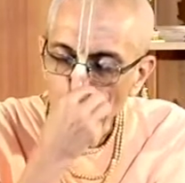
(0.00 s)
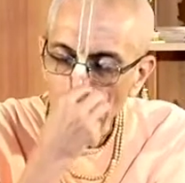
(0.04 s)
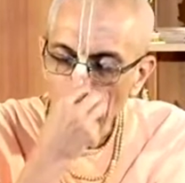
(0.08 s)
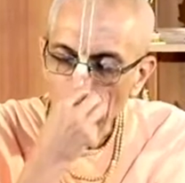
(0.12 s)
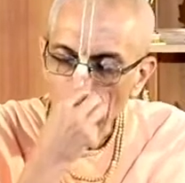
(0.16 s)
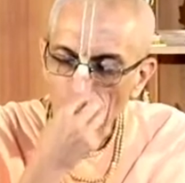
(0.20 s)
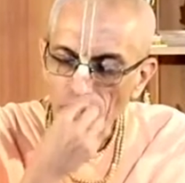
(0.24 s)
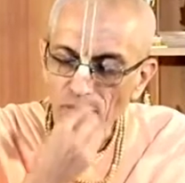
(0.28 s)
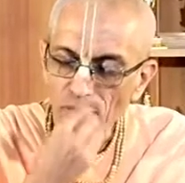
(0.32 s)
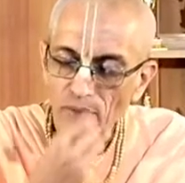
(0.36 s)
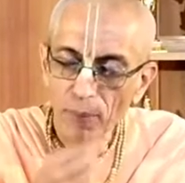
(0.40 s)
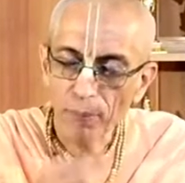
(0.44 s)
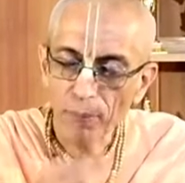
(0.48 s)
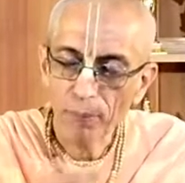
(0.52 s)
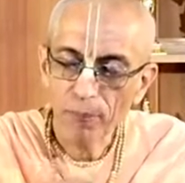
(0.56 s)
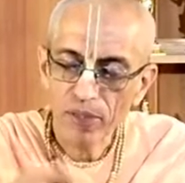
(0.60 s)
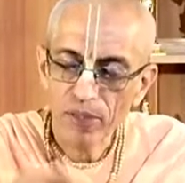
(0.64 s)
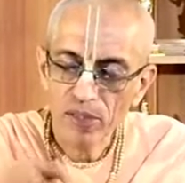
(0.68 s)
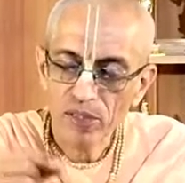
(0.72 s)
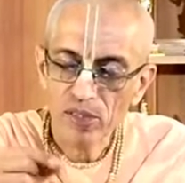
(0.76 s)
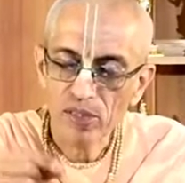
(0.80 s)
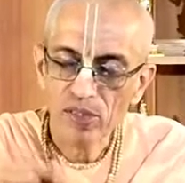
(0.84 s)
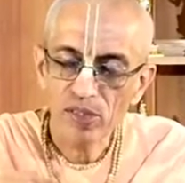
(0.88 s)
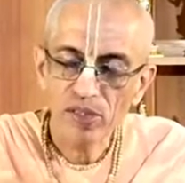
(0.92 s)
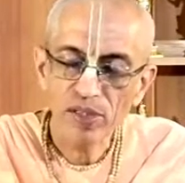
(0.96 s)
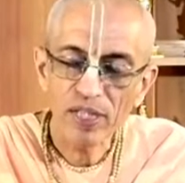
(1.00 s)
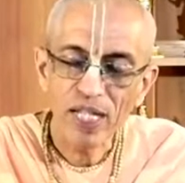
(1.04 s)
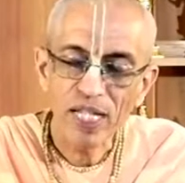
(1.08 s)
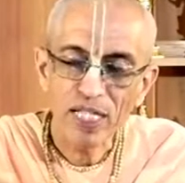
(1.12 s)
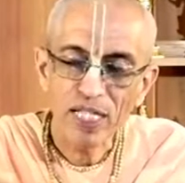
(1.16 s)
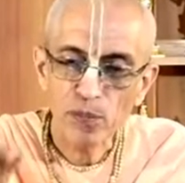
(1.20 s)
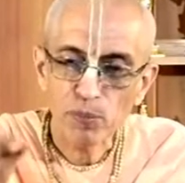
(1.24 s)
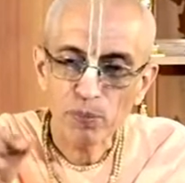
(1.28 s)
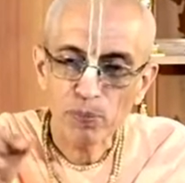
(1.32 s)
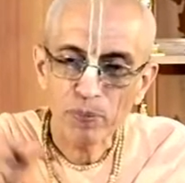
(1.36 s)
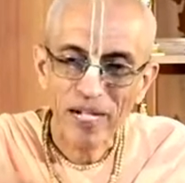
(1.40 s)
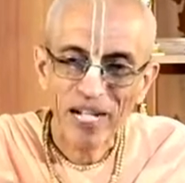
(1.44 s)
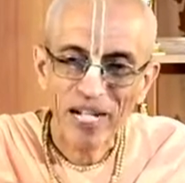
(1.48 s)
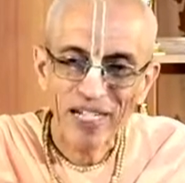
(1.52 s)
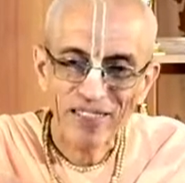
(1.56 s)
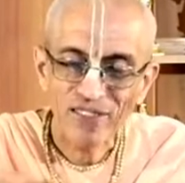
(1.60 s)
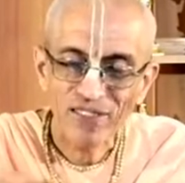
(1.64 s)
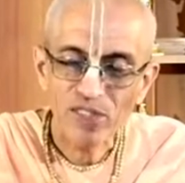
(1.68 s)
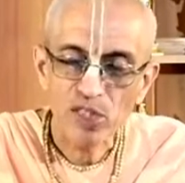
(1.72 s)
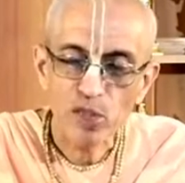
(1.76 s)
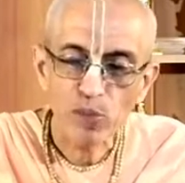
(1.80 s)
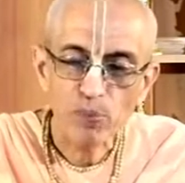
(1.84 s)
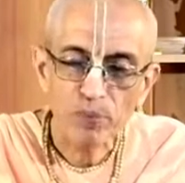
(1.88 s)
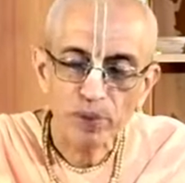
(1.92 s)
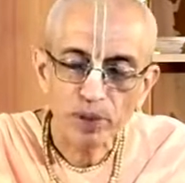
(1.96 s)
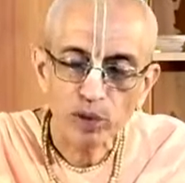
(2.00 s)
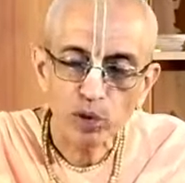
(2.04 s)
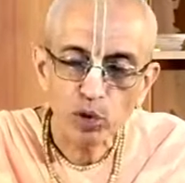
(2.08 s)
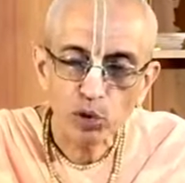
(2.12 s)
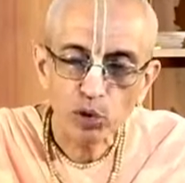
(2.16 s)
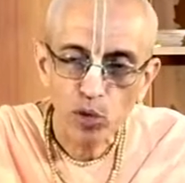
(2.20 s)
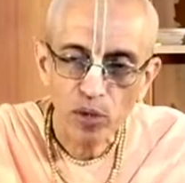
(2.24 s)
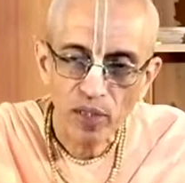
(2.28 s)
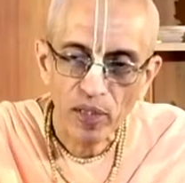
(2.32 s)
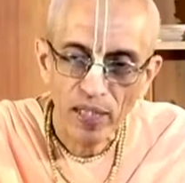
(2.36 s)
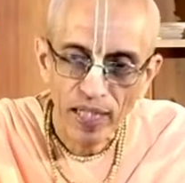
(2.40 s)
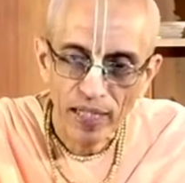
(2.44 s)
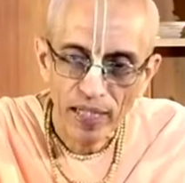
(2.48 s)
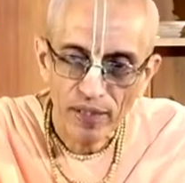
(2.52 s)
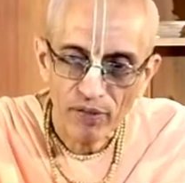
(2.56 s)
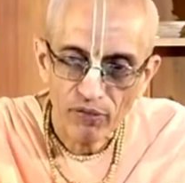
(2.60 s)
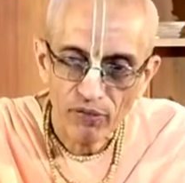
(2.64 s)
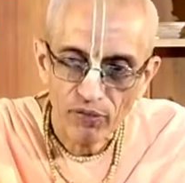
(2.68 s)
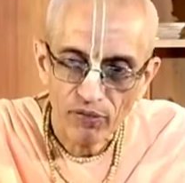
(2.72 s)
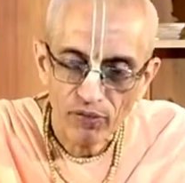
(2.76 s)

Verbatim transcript: if the person has practiced spiritual life